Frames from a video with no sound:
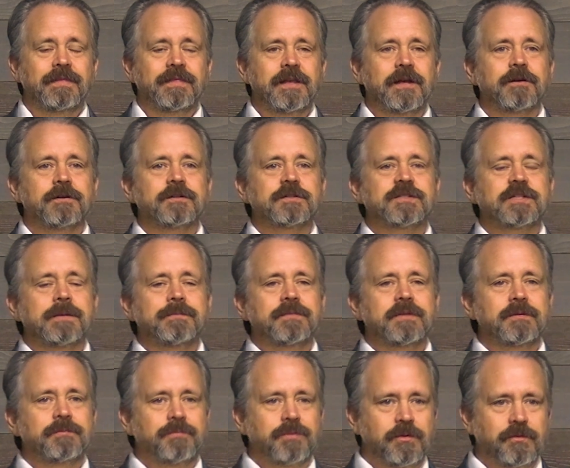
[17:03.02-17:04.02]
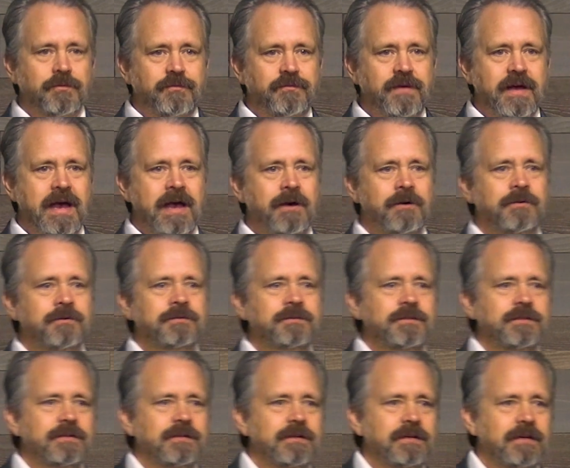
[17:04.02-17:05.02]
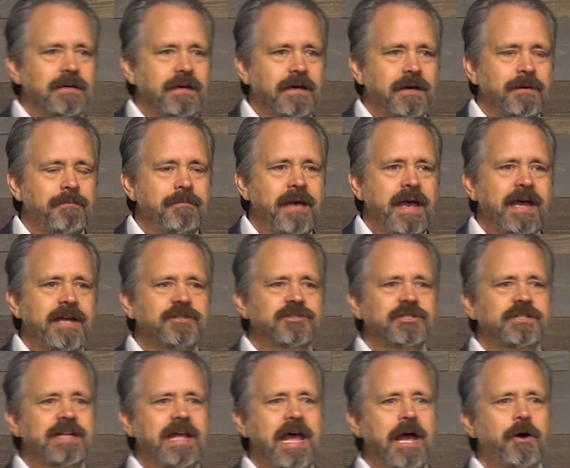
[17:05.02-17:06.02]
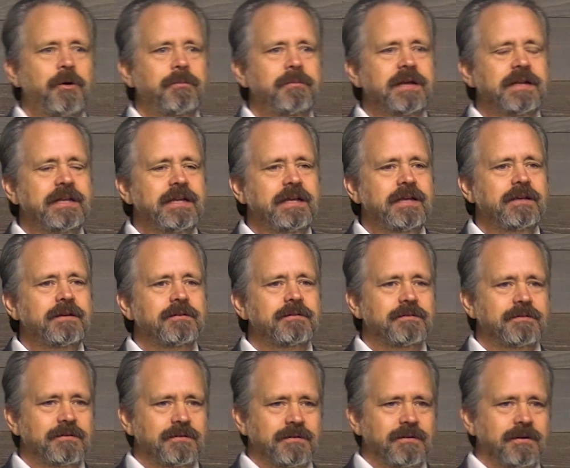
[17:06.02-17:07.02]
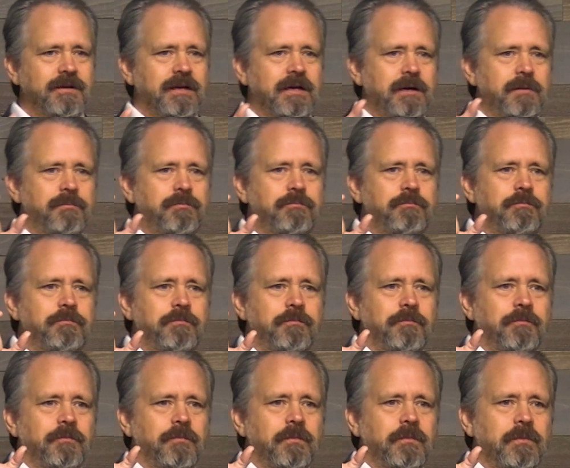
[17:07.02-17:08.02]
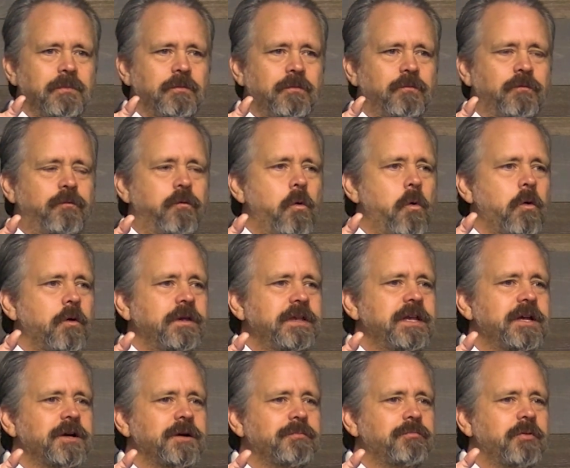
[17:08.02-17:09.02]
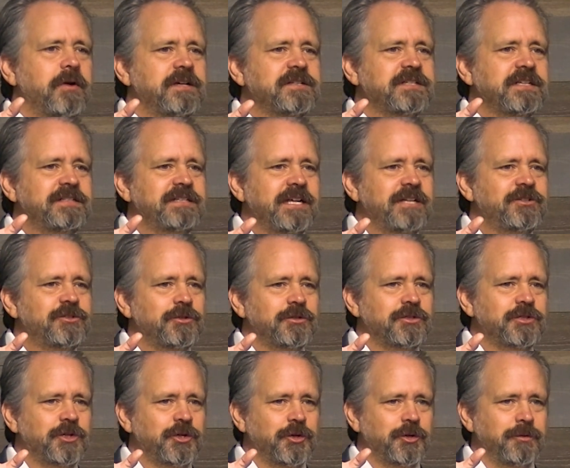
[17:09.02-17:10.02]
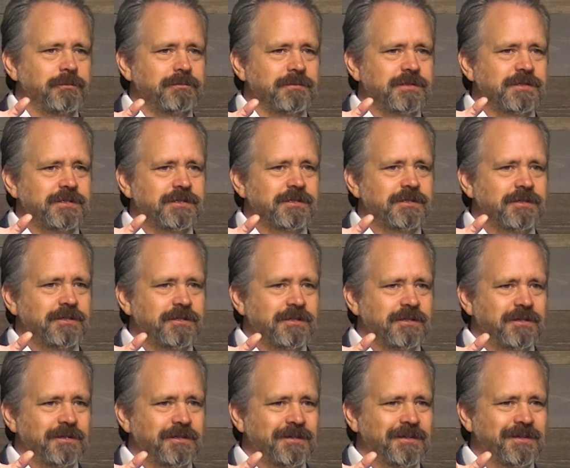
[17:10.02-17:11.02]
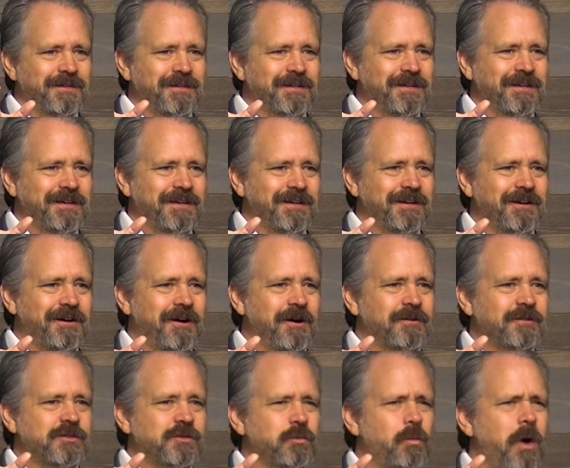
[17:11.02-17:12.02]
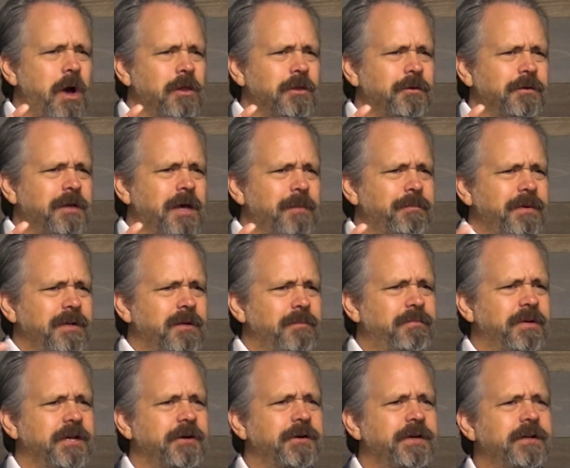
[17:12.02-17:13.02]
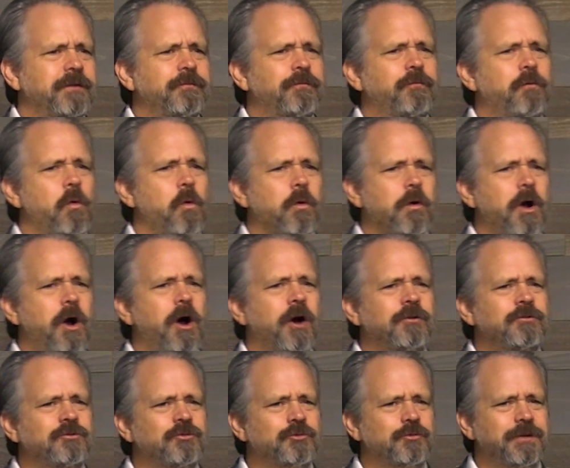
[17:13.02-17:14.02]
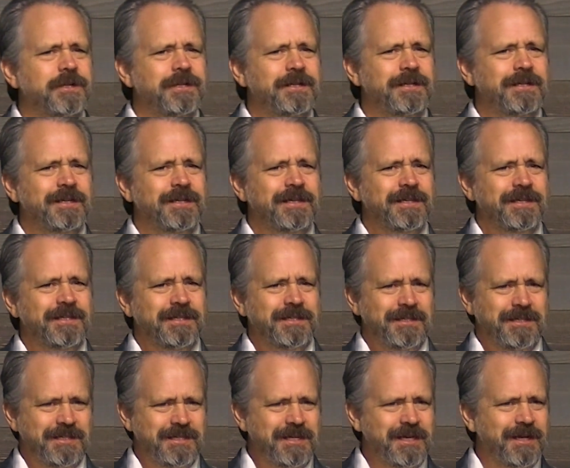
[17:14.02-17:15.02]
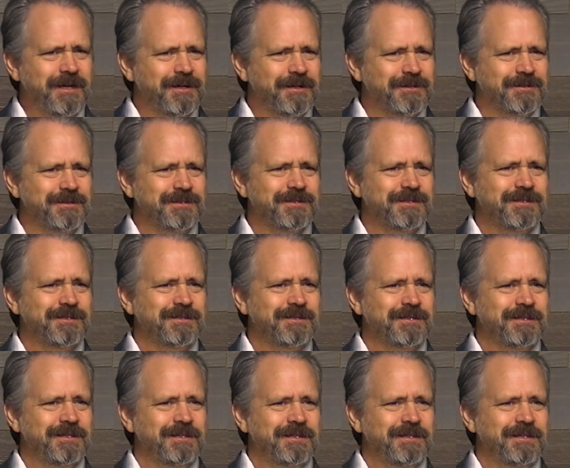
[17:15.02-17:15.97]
There is something profound. Imagine how many four year presidential terms are swallowed up in a period of 400 years.